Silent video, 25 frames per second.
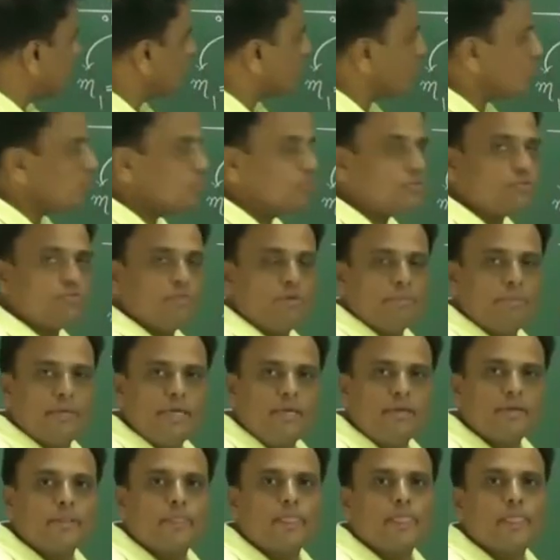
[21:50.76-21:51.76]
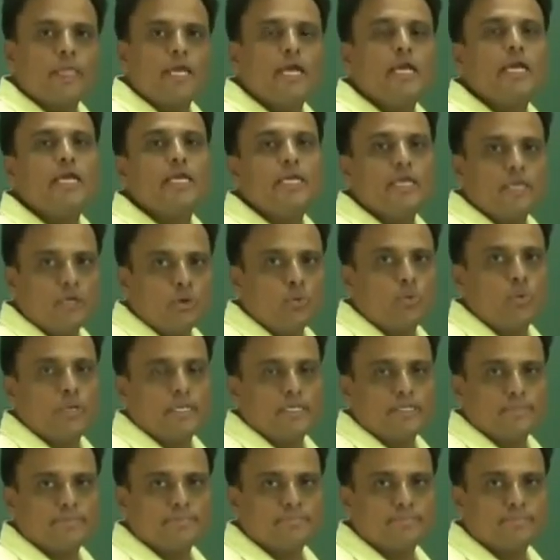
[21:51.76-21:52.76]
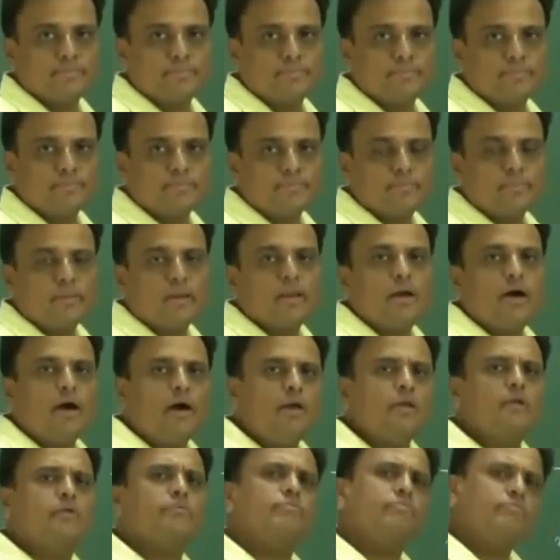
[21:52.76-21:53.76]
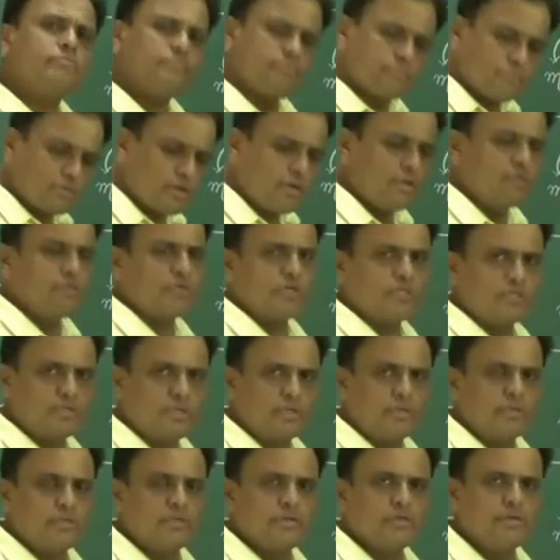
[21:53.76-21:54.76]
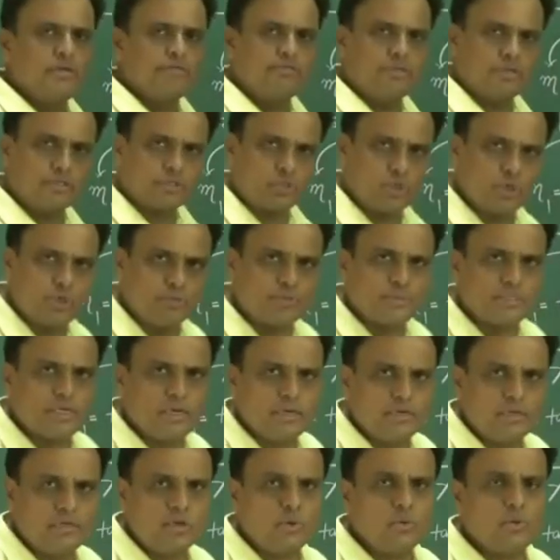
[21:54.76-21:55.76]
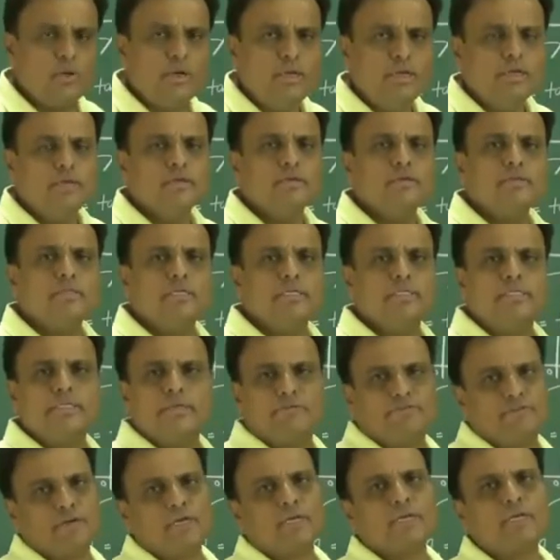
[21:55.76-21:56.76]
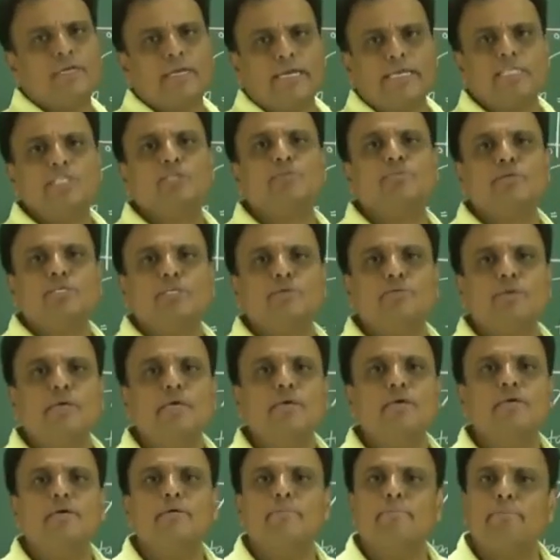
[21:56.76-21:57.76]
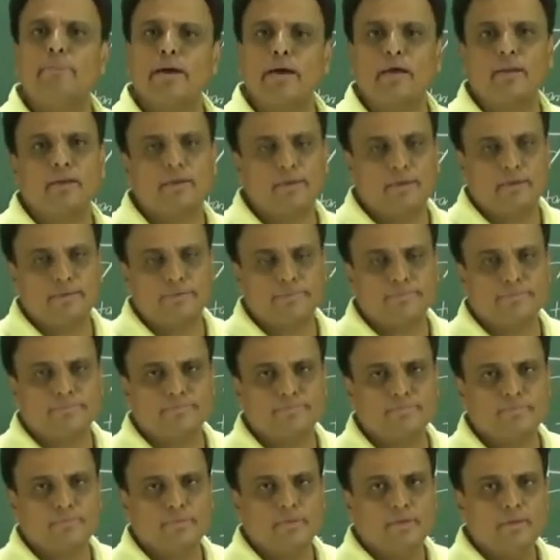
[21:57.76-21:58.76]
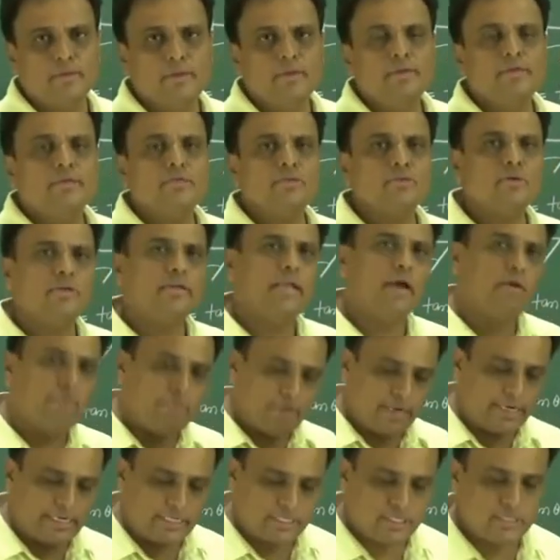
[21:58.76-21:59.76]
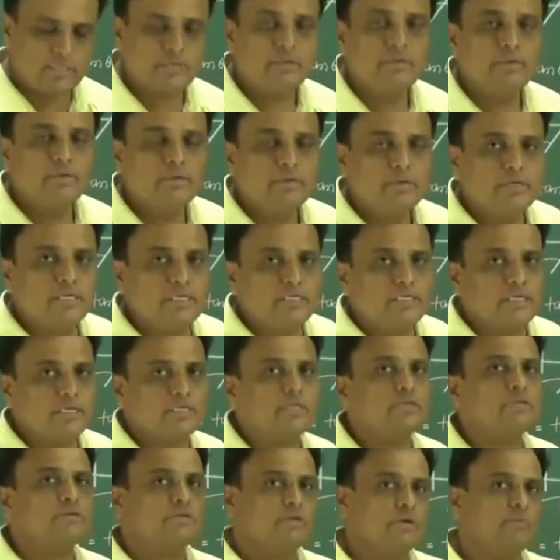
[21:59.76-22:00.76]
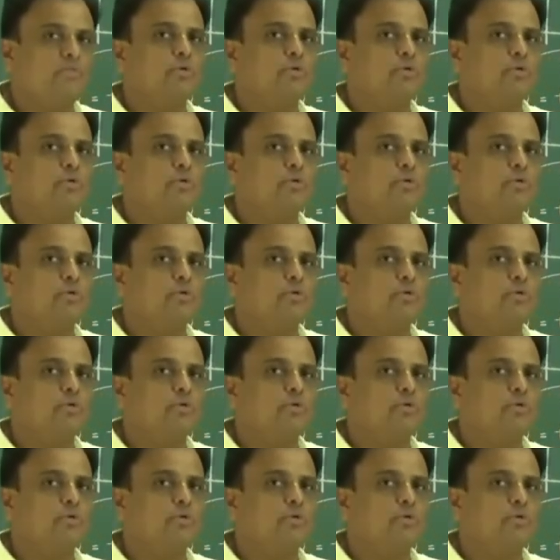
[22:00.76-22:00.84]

slopes will be equal. Or conversely, if the slopes are equal, then definitely lines must be parallel. So now let us discuss some